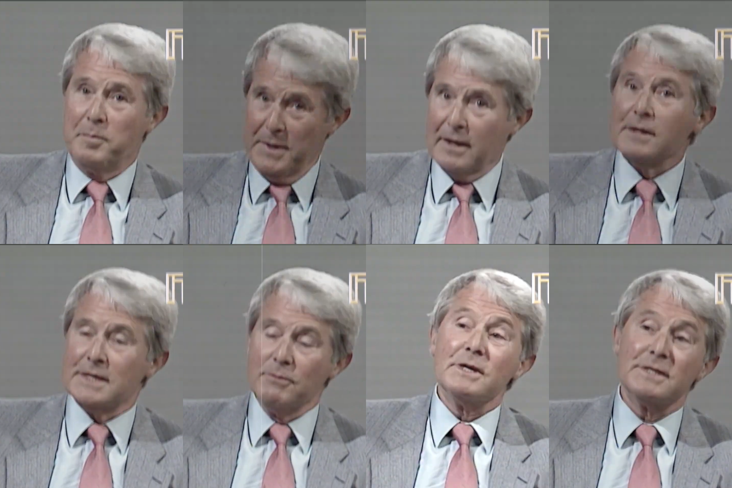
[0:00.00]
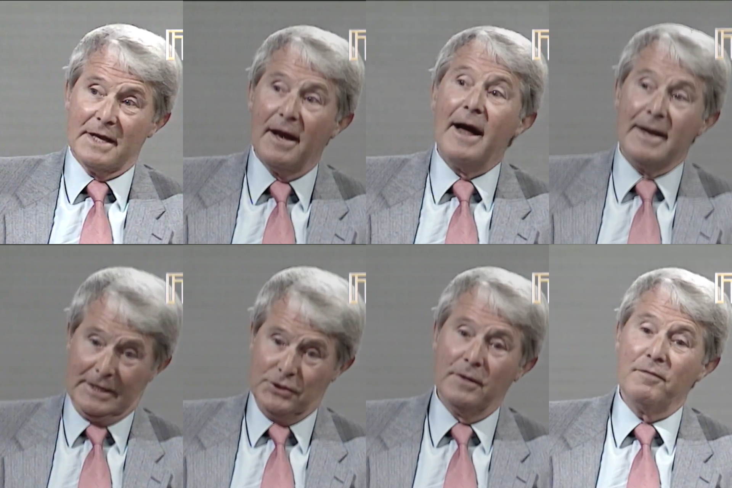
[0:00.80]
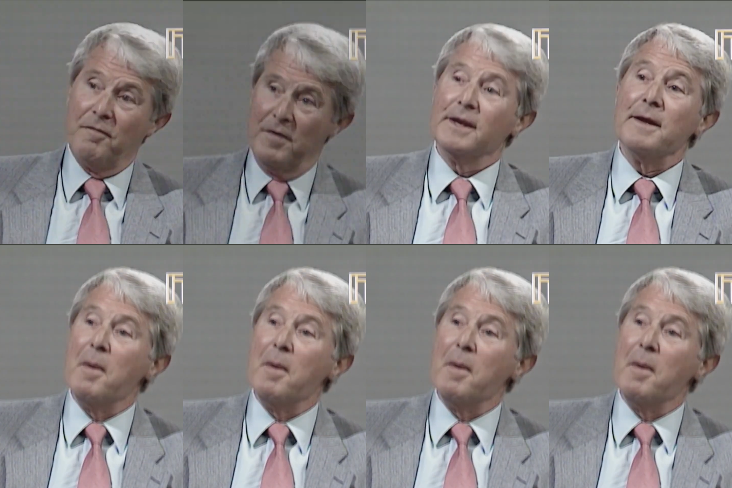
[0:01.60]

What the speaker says: Because he was an actual funny